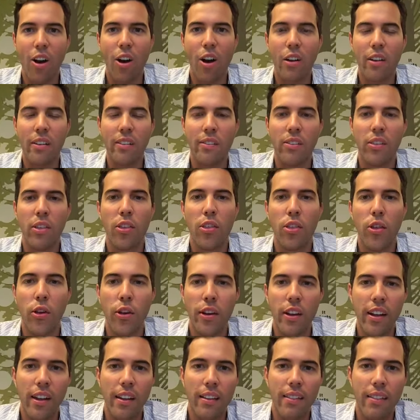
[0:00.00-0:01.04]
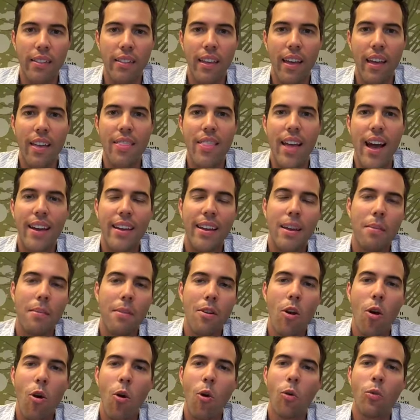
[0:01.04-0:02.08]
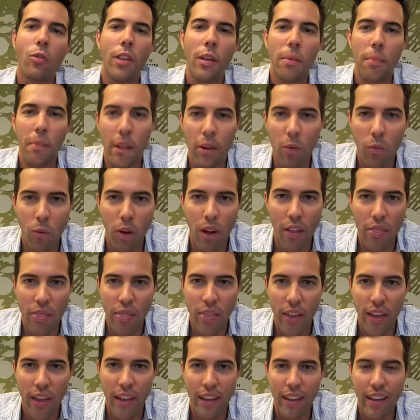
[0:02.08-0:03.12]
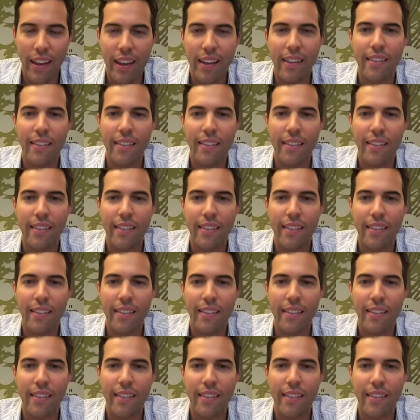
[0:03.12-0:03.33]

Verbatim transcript: August the thirtieth, and that can only mean one thing.